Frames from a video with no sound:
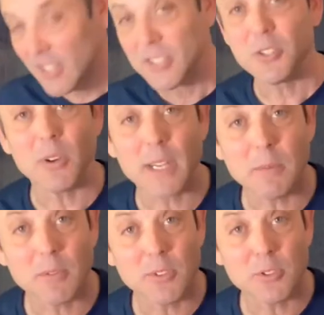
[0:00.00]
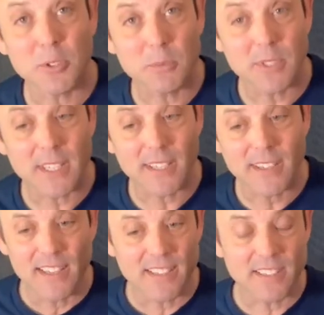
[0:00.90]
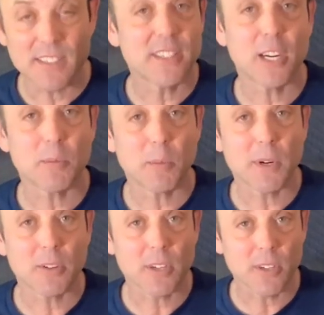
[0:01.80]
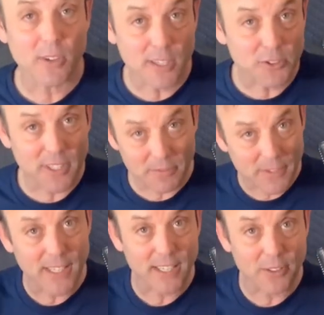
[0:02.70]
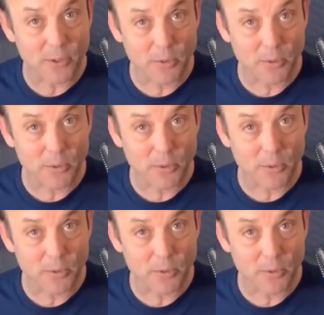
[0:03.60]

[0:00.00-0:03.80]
so I got my first drum set. It's this terrible brown color. I'll try to find it and throw it